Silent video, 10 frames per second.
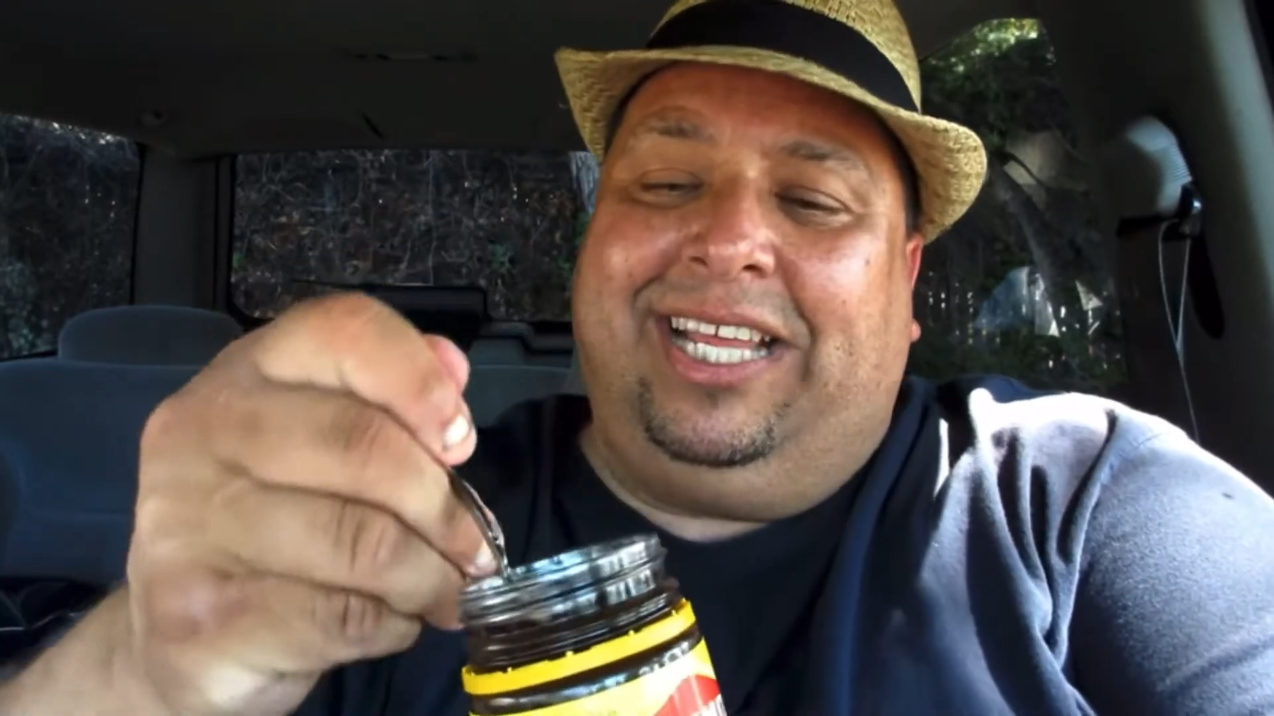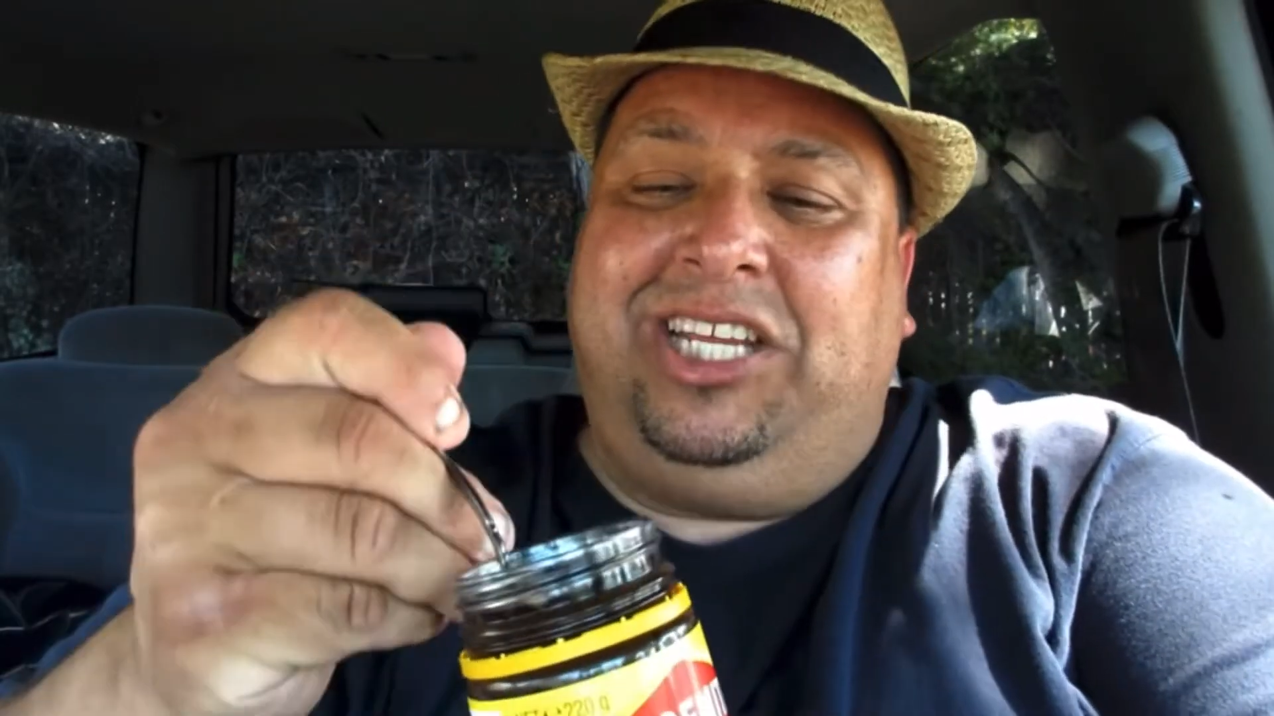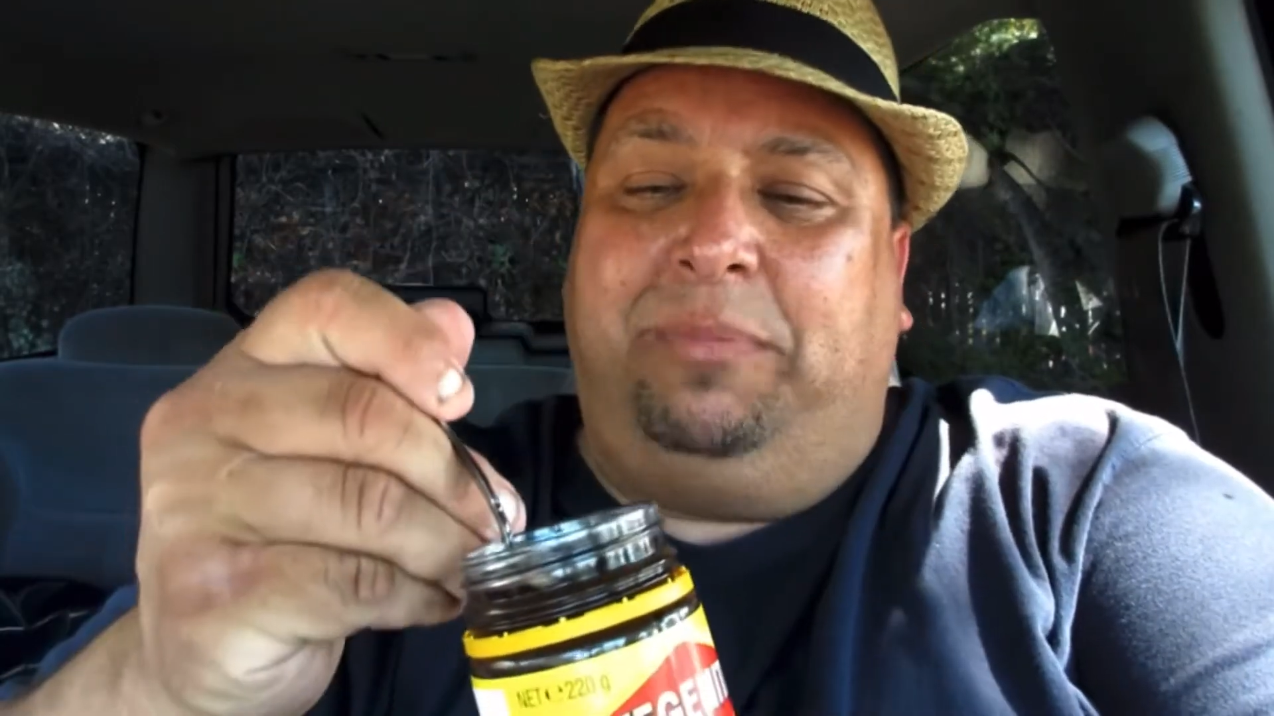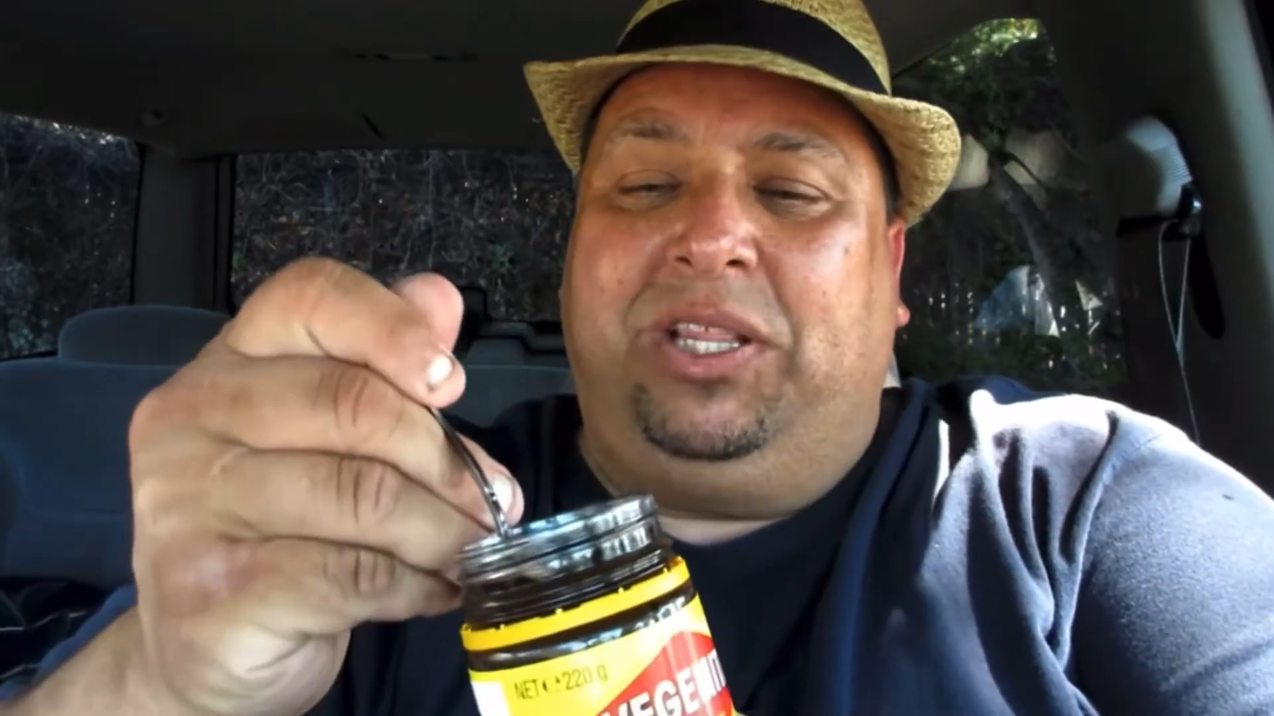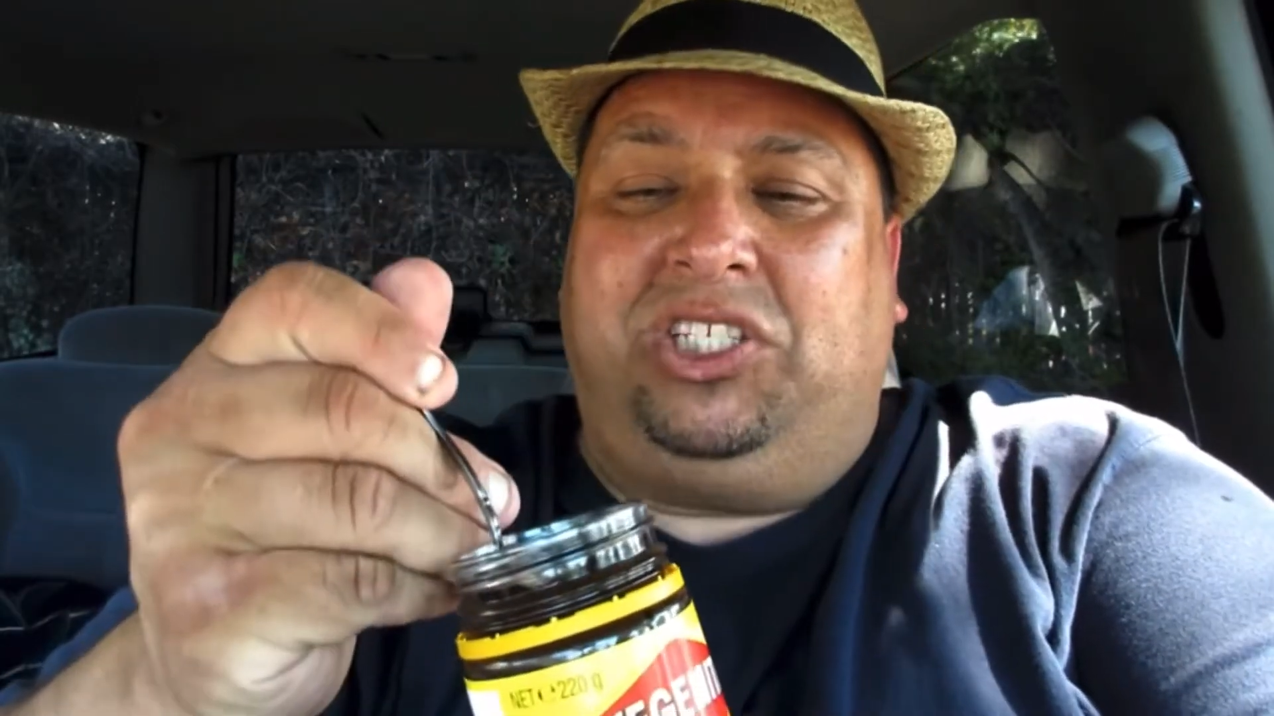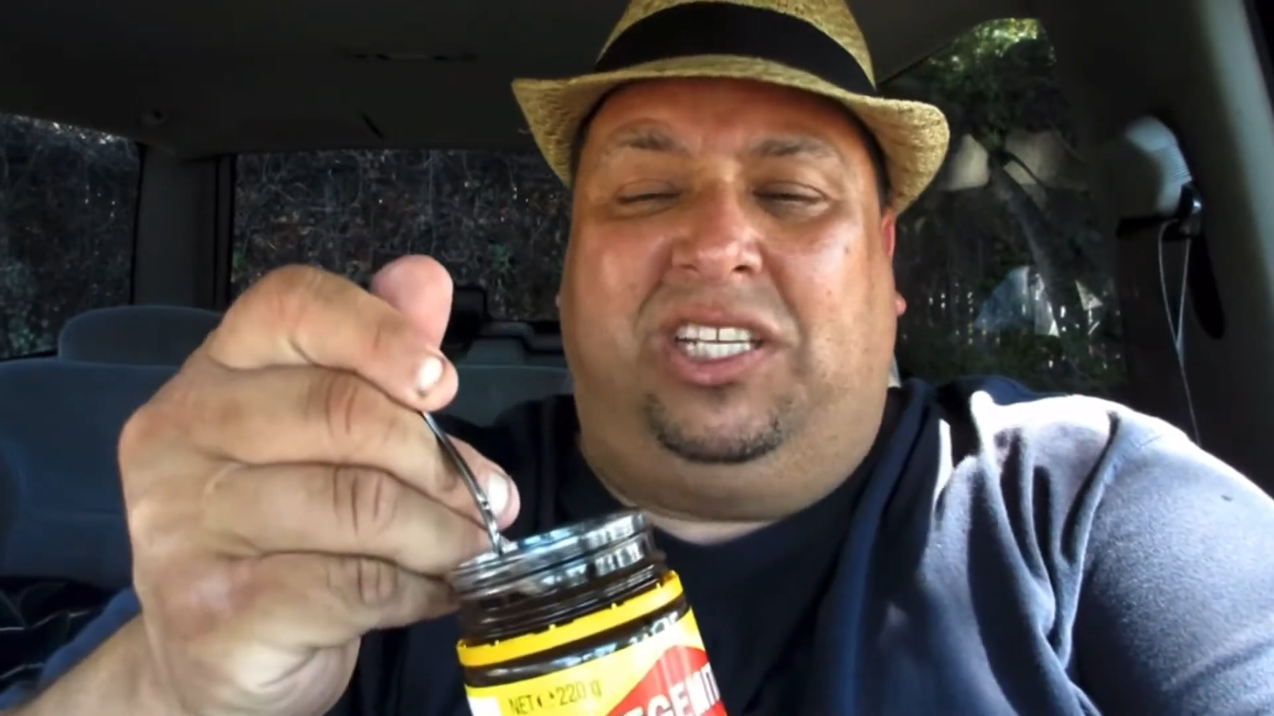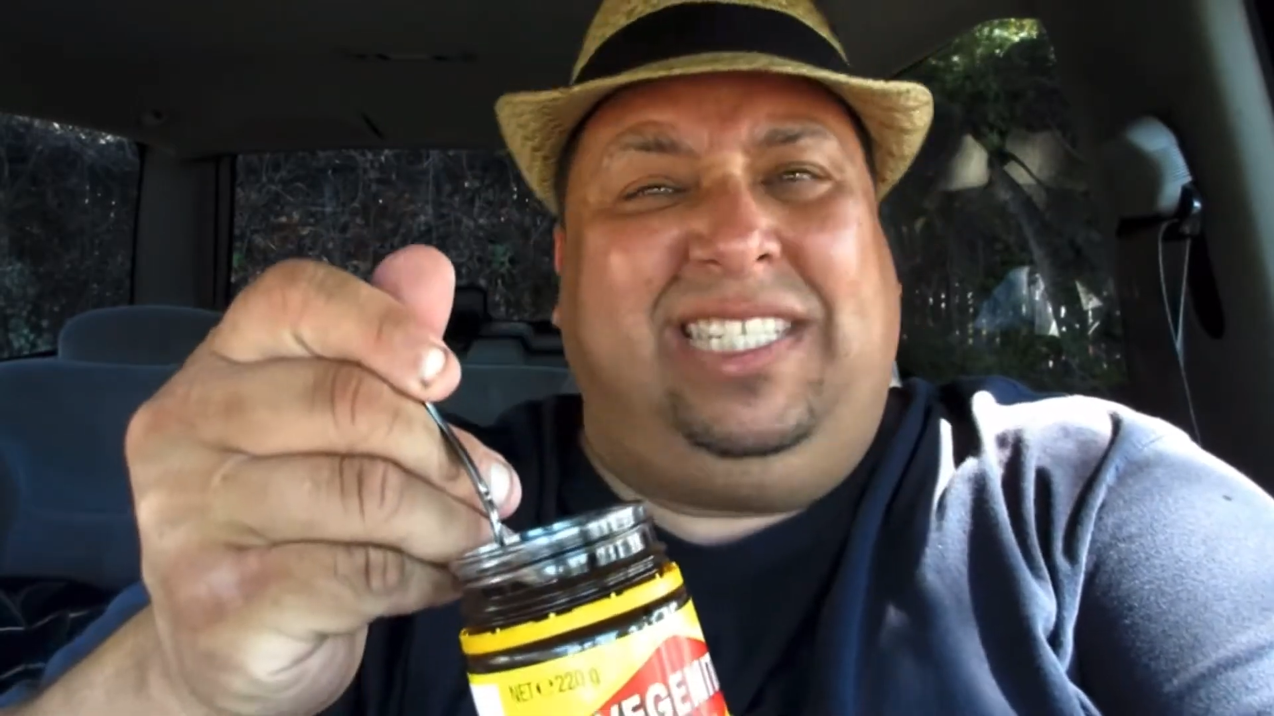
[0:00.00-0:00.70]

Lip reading: guess you can put this